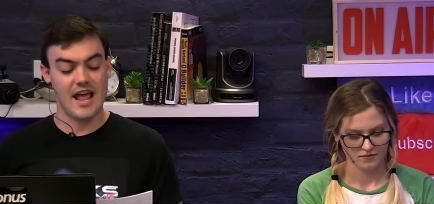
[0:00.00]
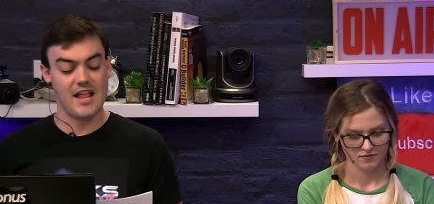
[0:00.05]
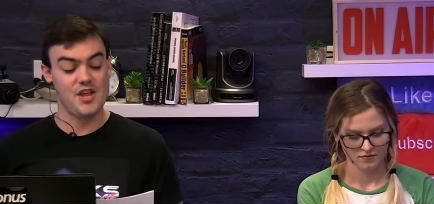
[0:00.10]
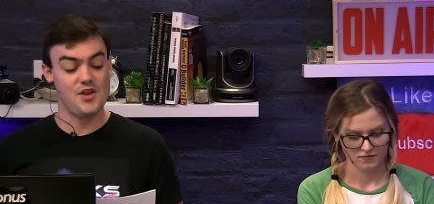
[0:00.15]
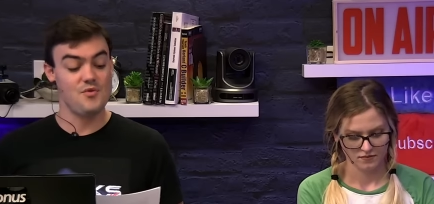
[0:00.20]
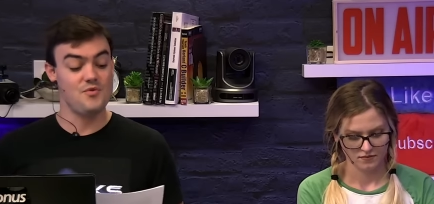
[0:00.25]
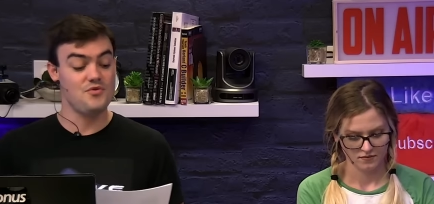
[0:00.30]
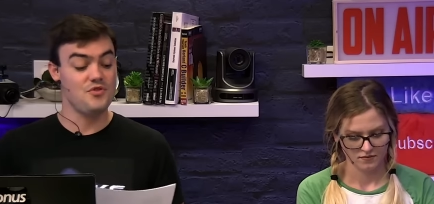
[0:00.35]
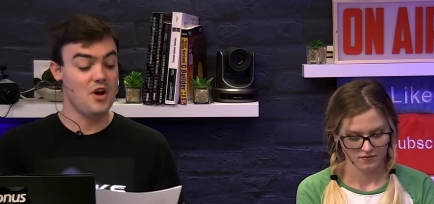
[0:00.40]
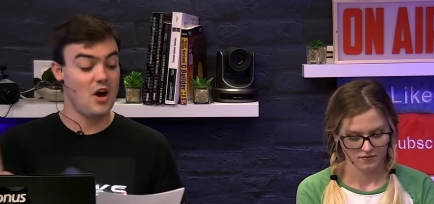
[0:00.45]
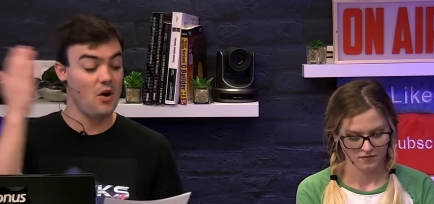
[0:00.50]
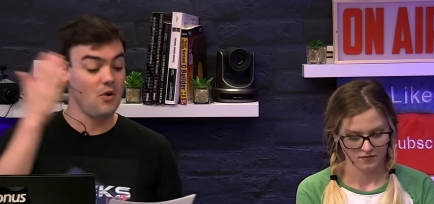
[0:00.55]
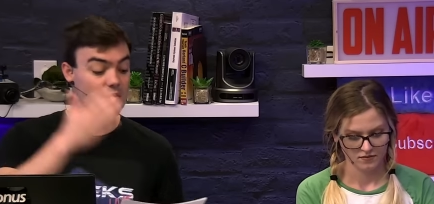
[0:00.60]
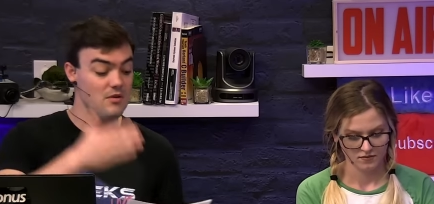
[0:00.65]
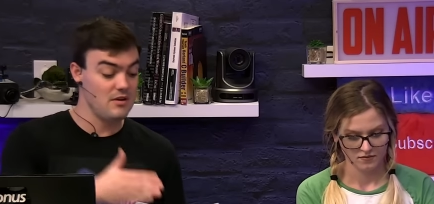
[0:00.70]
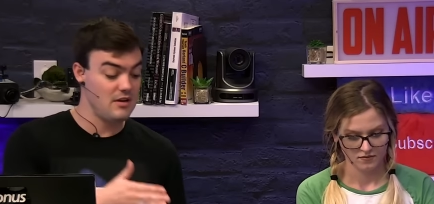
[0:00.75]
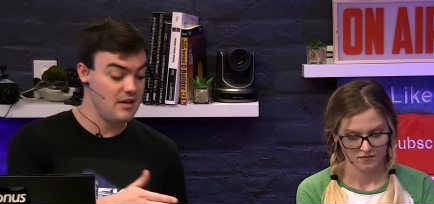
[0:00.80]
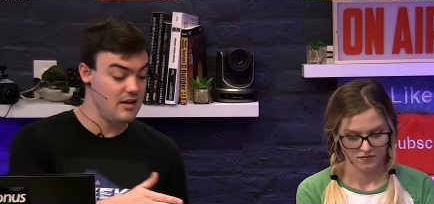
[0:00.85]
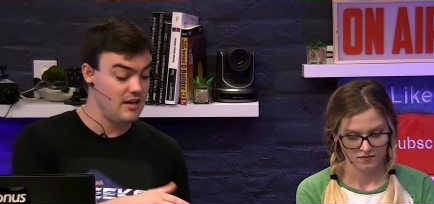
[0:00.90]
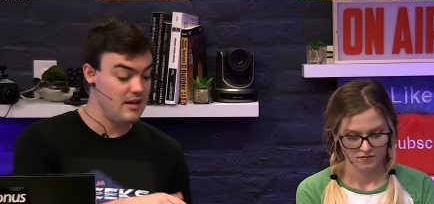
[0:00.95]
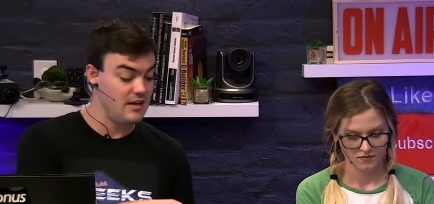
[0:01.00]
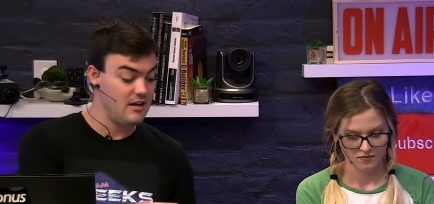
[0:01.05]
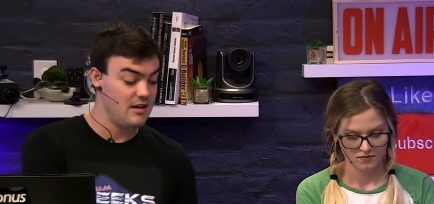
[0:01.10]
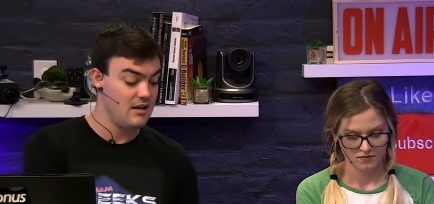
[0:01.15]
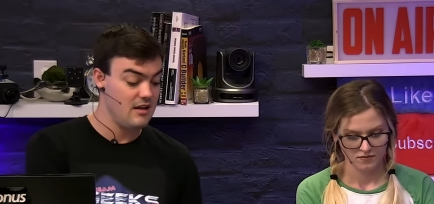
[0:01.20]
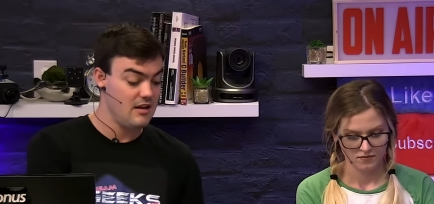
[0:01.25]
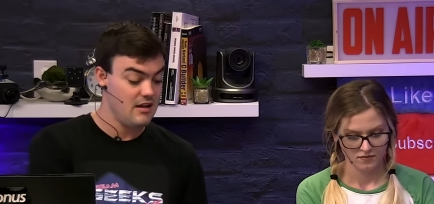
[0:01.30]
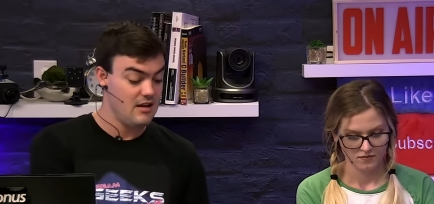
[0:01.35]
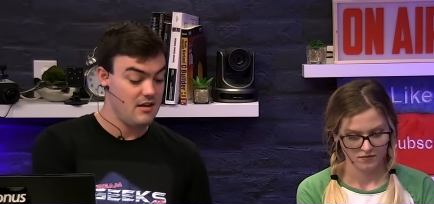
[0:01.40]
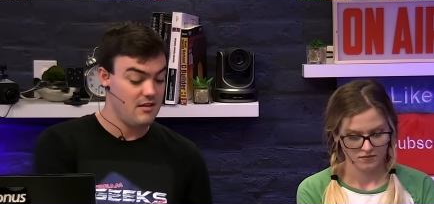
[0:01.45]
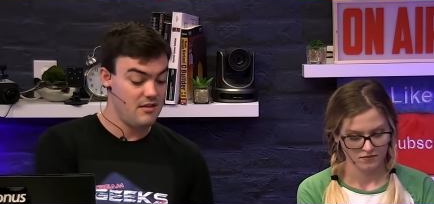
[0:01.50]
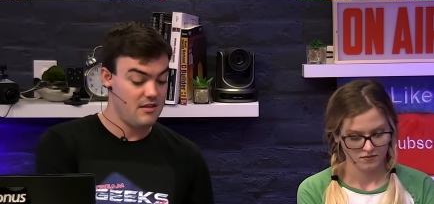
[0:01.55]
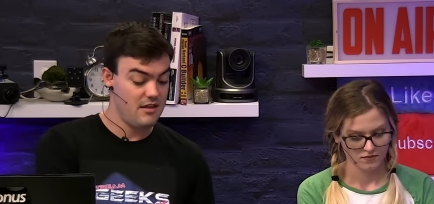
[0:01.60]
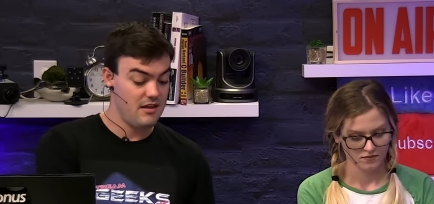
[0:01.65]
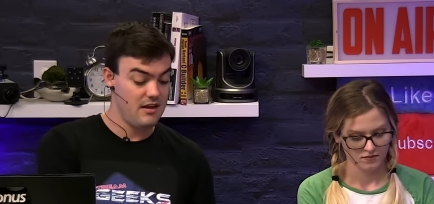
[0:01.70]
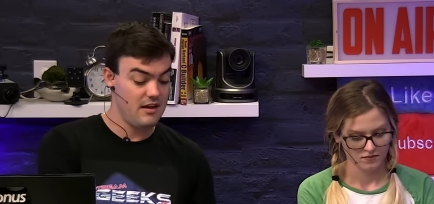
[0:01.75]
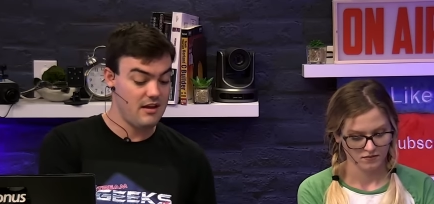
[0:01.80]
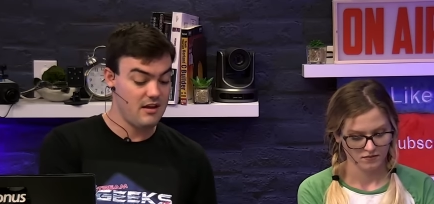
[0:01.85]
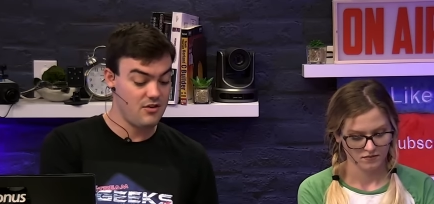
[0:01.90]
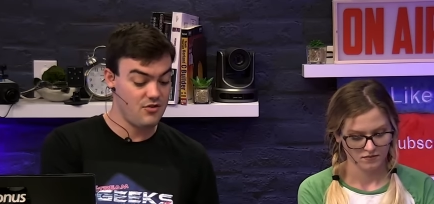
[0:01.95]
Speaker 1: And you don't need
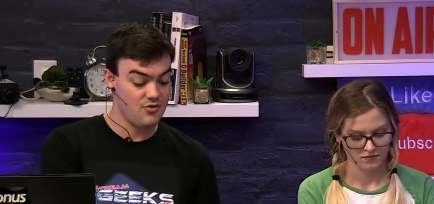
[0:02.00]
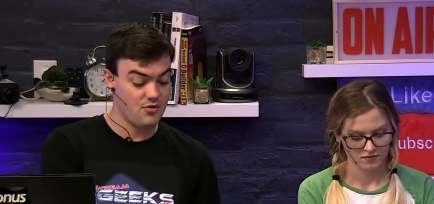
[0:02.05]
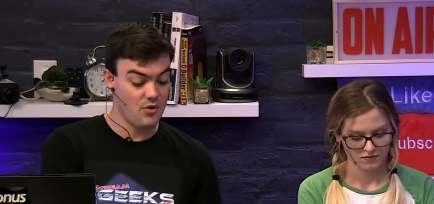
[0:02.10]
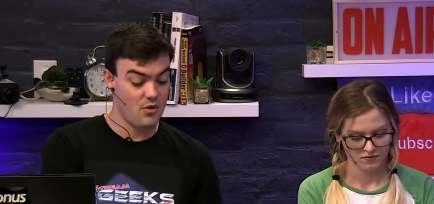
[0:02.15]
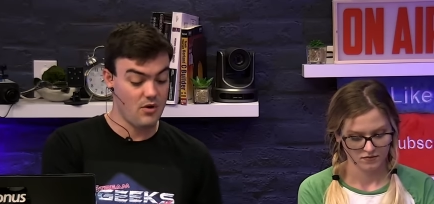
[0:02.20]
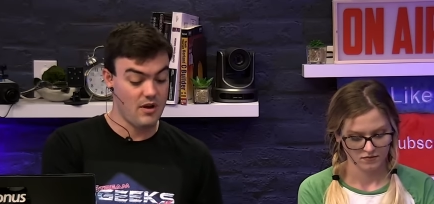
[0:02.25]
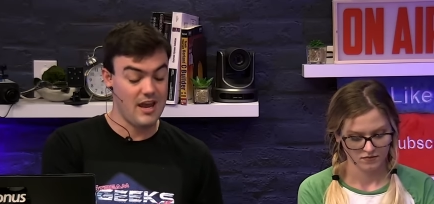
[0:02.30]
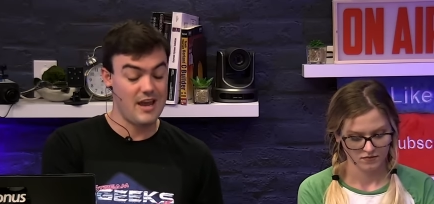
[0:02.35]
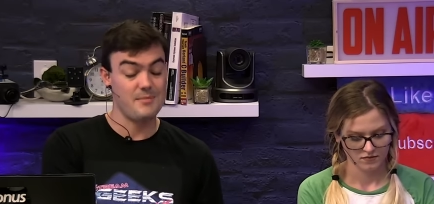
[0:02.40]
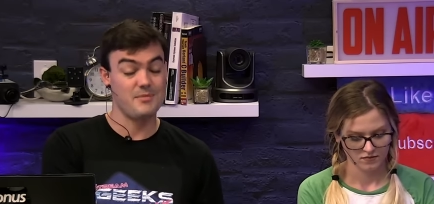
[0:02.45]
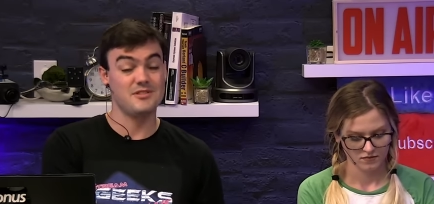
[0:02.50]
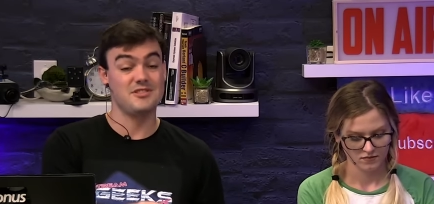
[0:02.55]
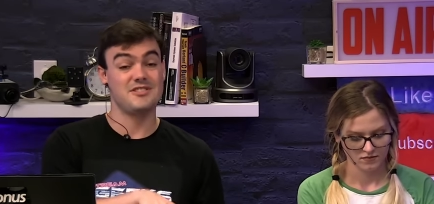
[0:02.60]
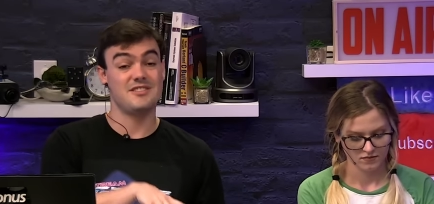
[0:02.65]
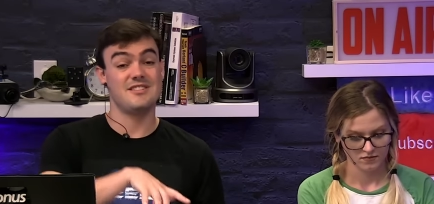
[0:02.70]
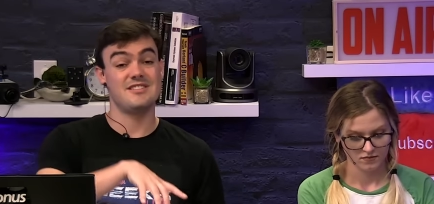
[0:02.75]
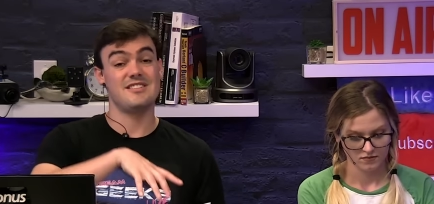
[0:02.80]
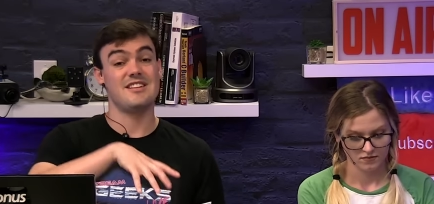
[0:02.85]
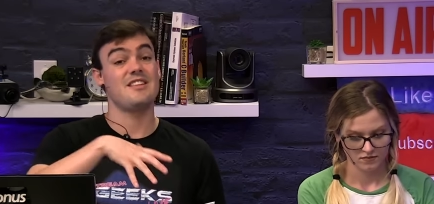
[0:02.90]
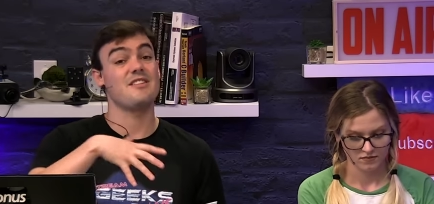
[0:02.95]
the control cable, so there's